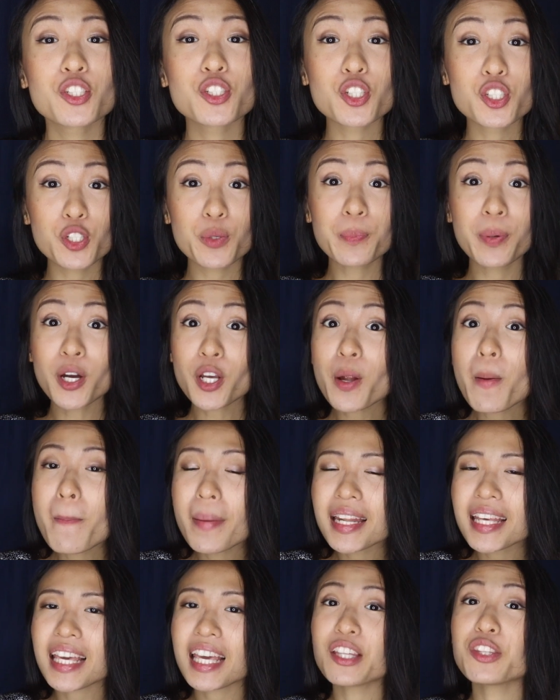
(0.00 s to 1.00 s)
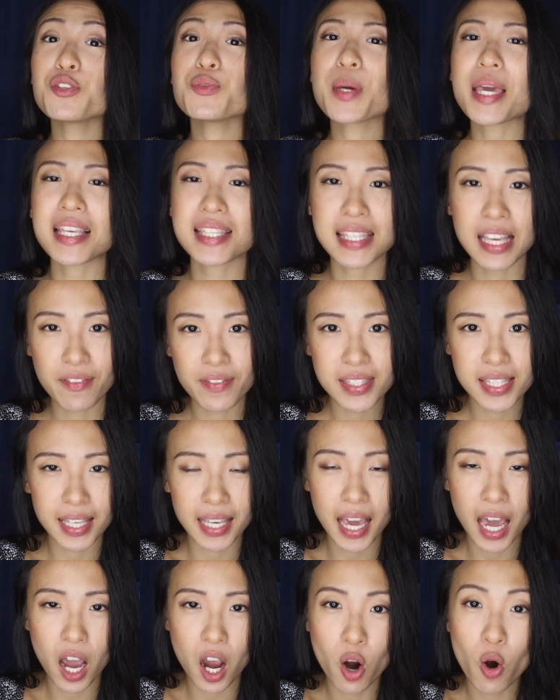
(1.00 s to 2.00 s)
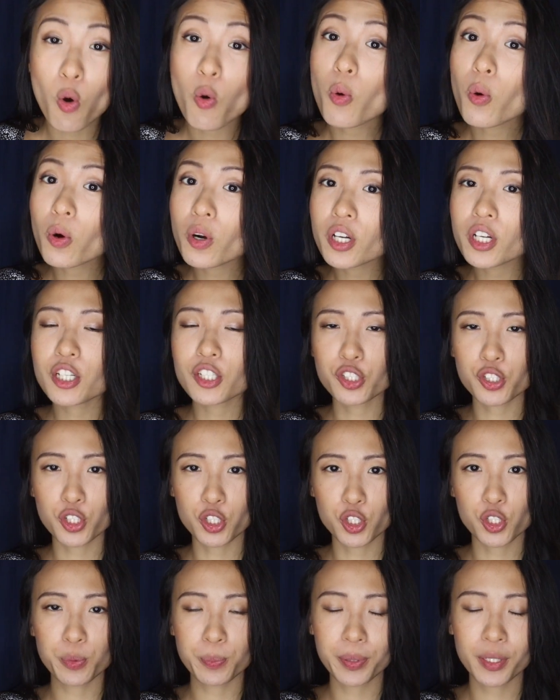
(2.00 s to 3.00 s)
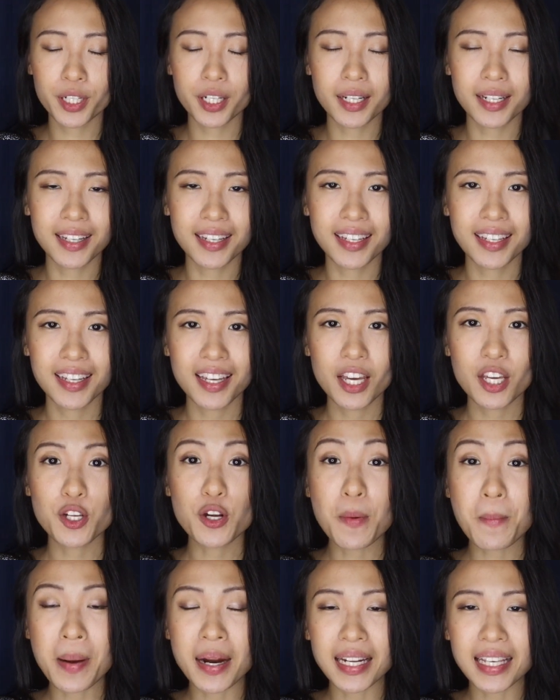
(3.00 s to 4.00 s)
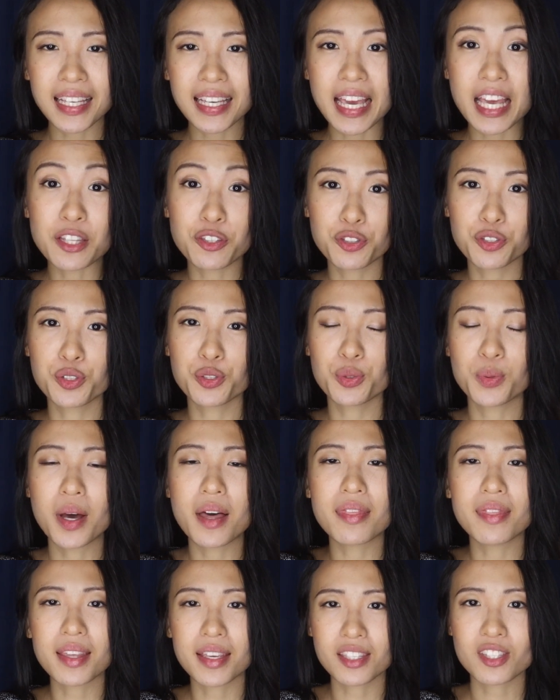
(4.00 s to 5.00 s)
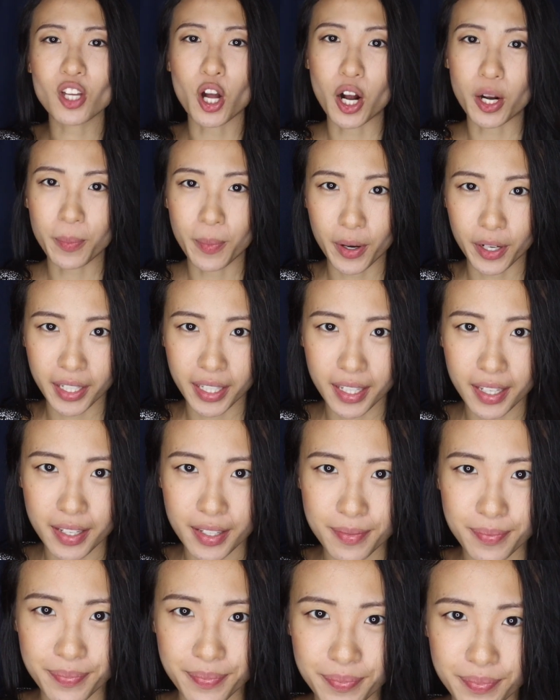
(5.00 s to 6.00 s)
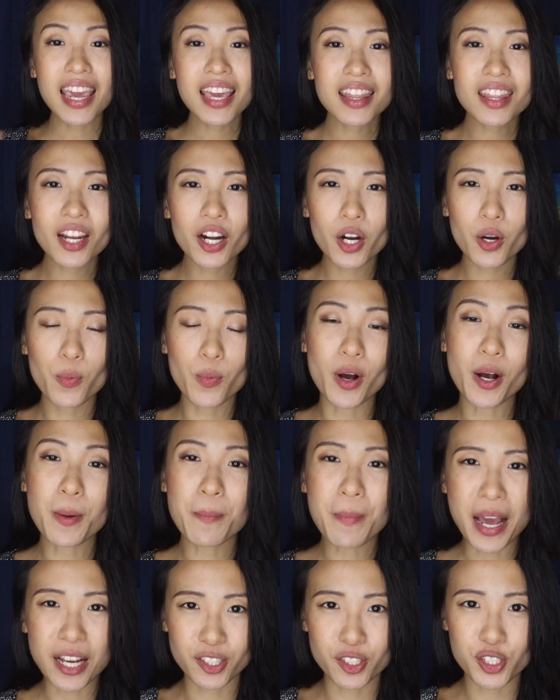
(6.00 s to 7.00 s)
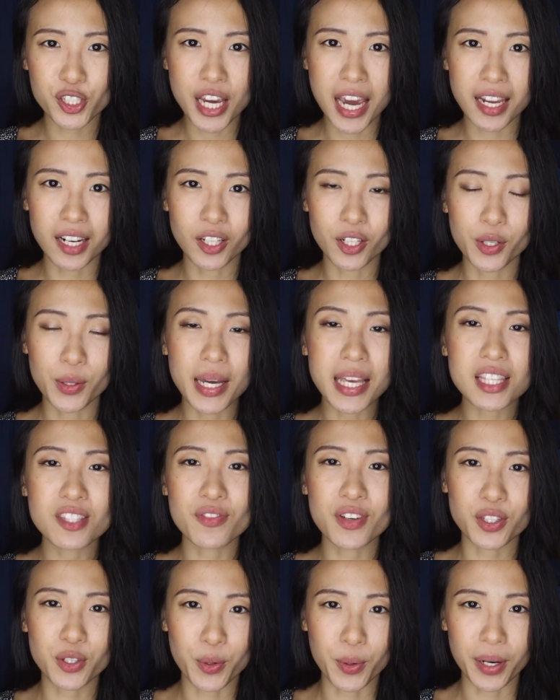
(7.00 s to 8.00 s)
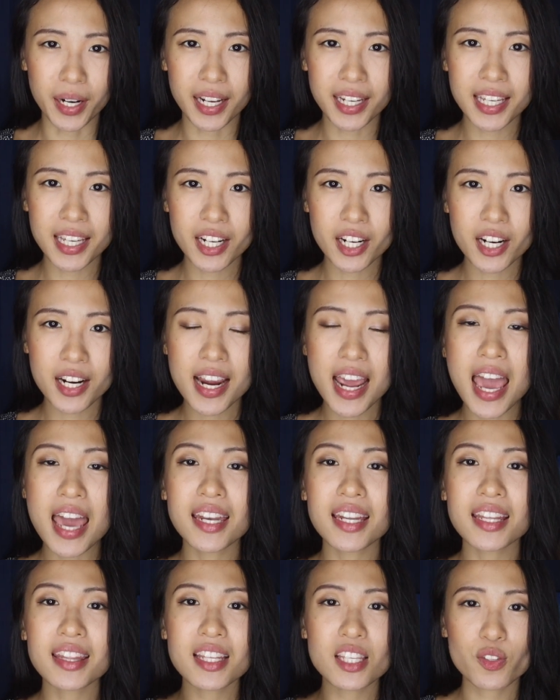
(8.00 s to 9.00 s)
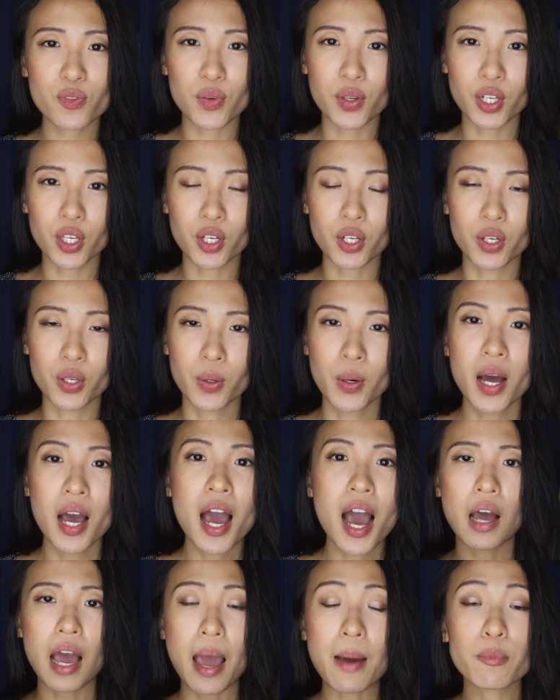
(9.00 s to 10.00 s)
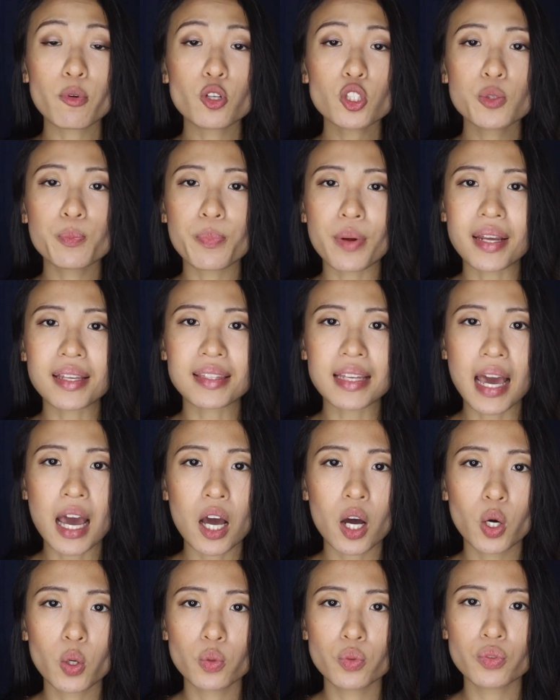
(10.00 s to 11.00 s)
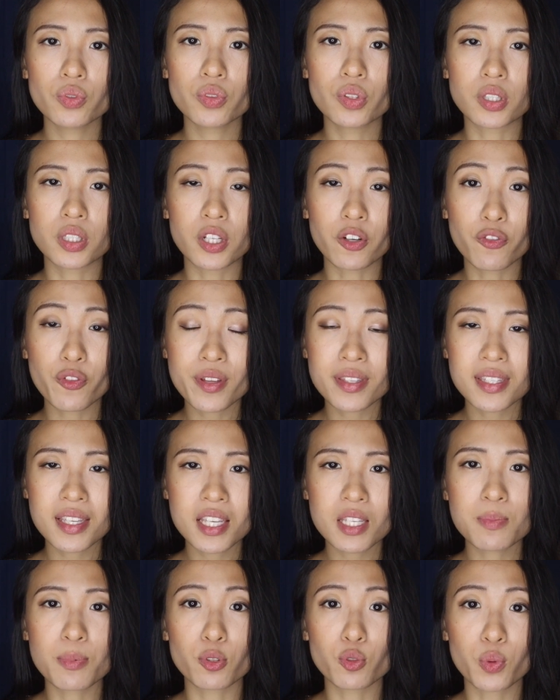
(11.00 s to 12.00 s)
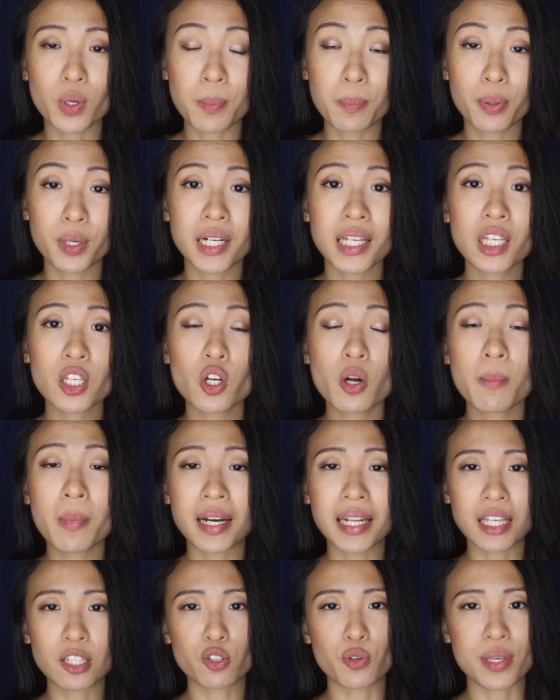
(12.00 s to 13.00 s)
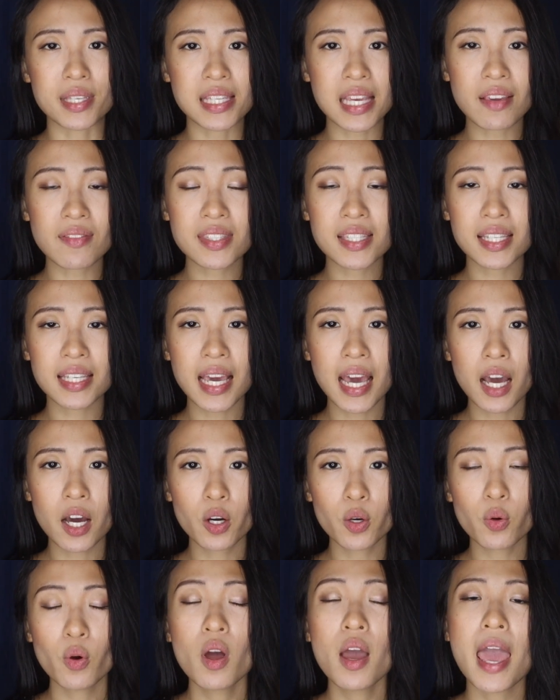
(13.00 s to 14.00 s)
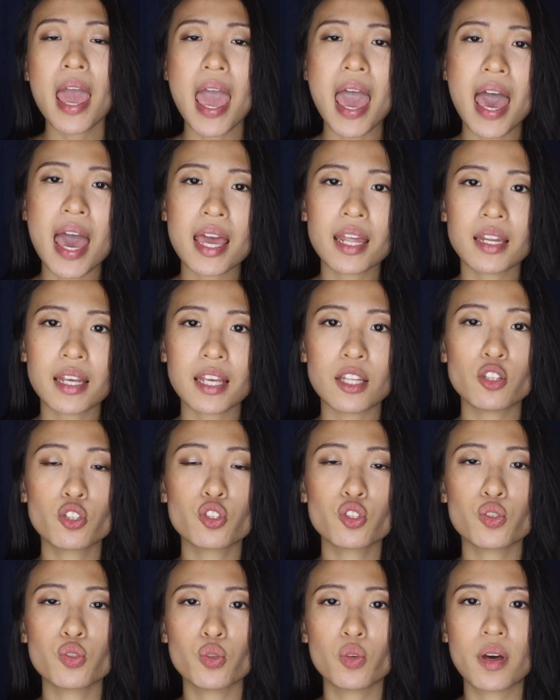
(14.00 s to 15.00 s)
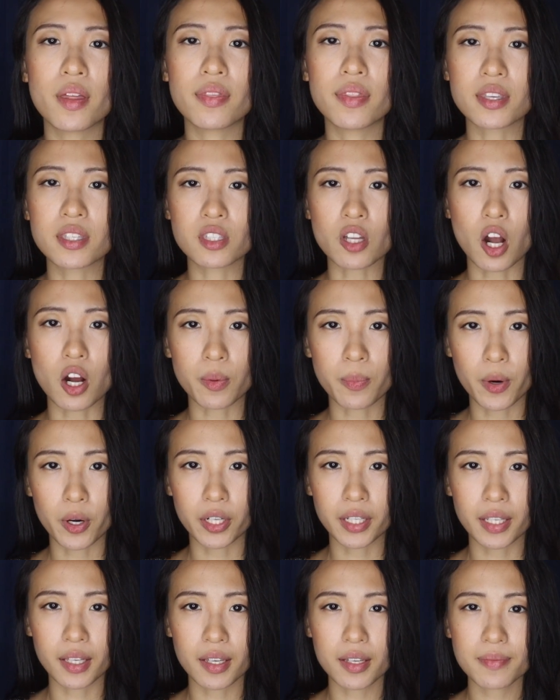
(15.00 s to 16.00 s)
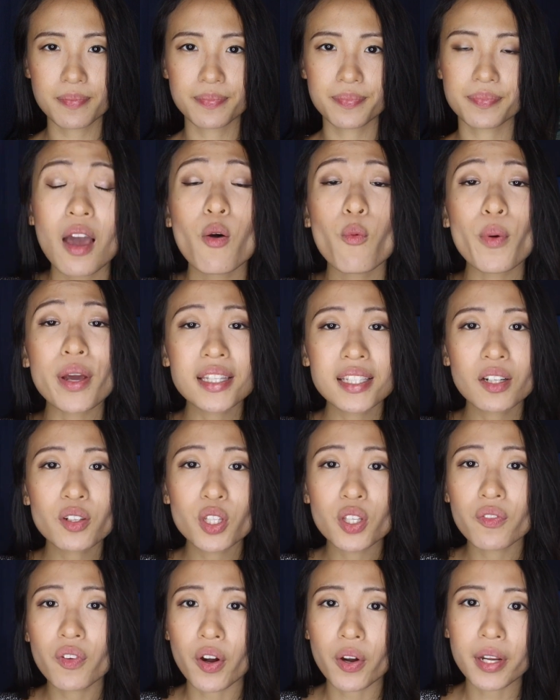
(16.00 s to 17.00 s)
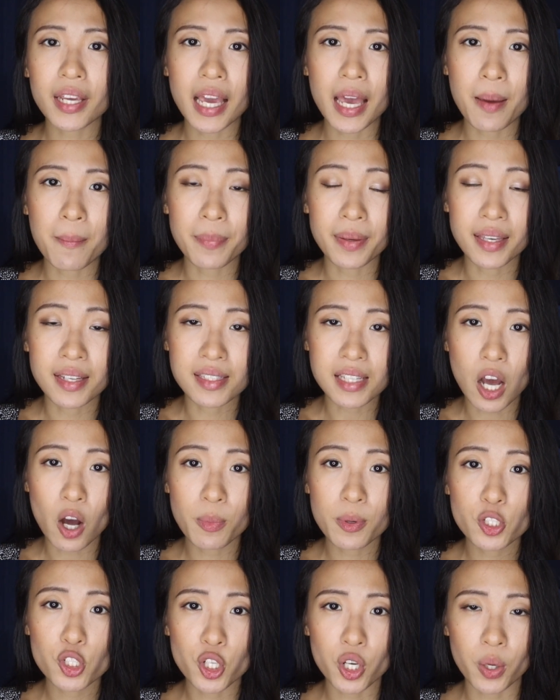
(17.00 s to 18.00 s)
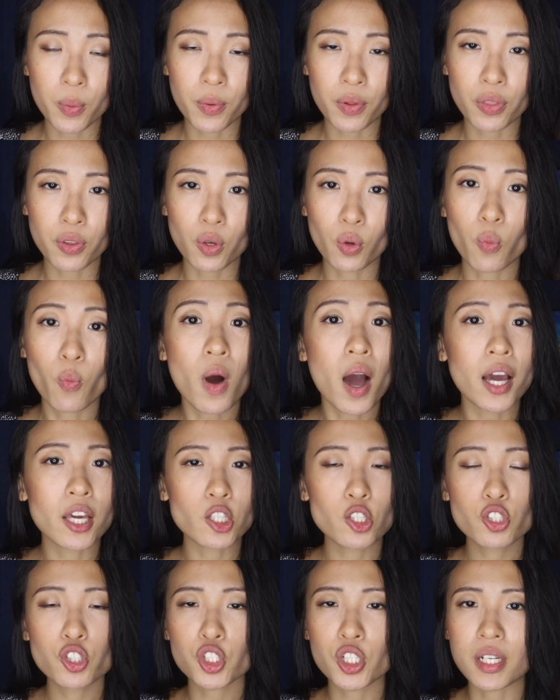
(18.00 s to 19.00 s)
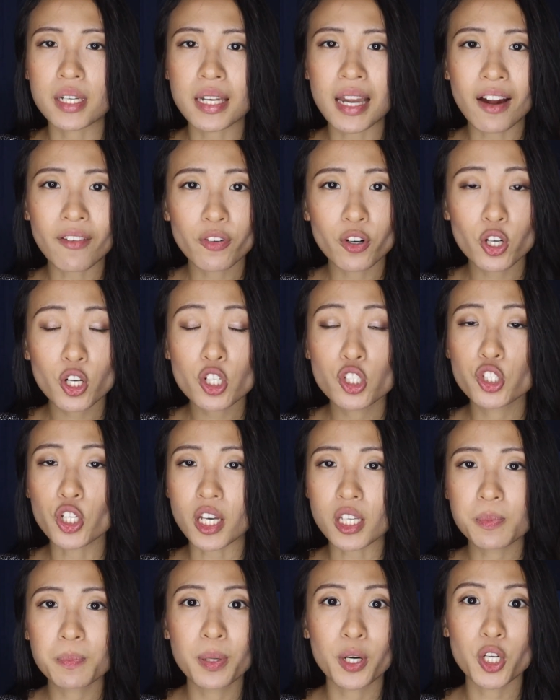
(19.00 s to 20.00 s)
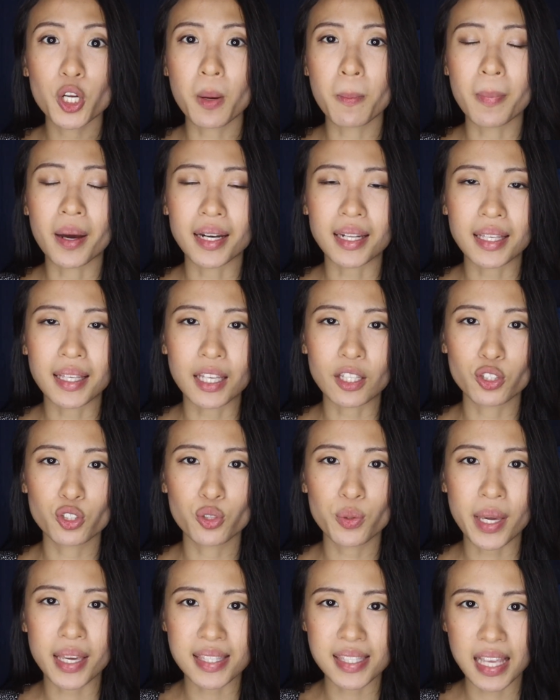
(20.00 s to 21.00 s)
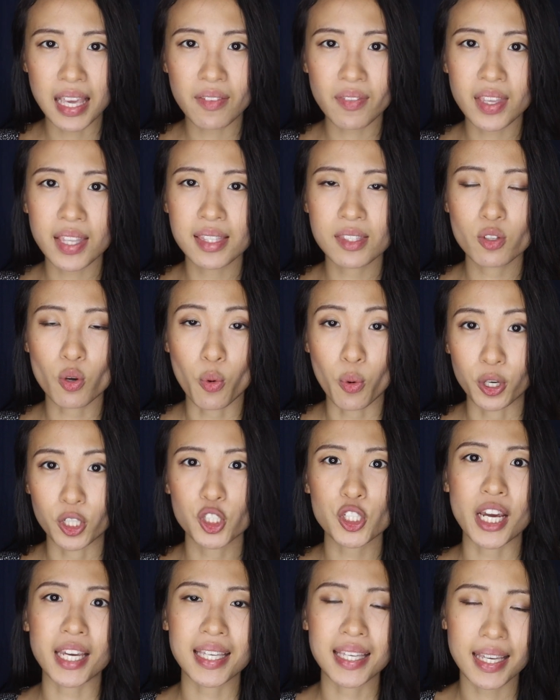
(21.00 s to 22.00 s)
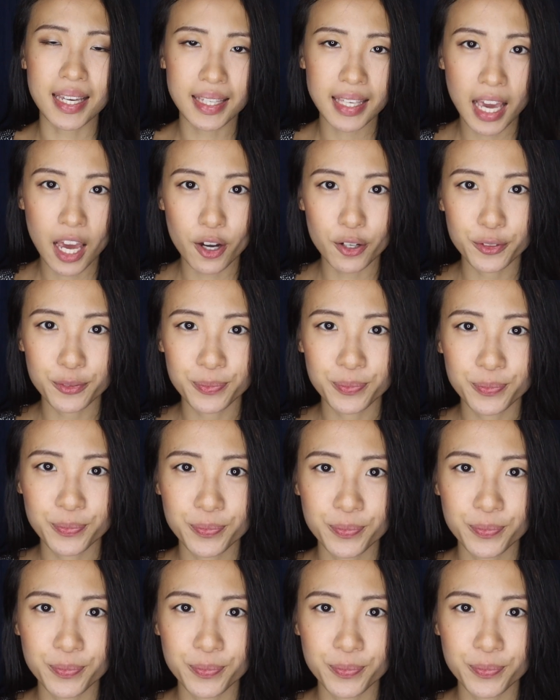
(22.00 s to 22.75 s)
Should you put your money into a savings account or should you put your money into the stock market? Hey there, welcome back to the channel. It's Victoria here, and in this video, I'm going to break down the differences between putting your money into a savings account and into the stock market. Wait till the very end because I'll be sharing with you why you should never just put your money into a savings or checking account.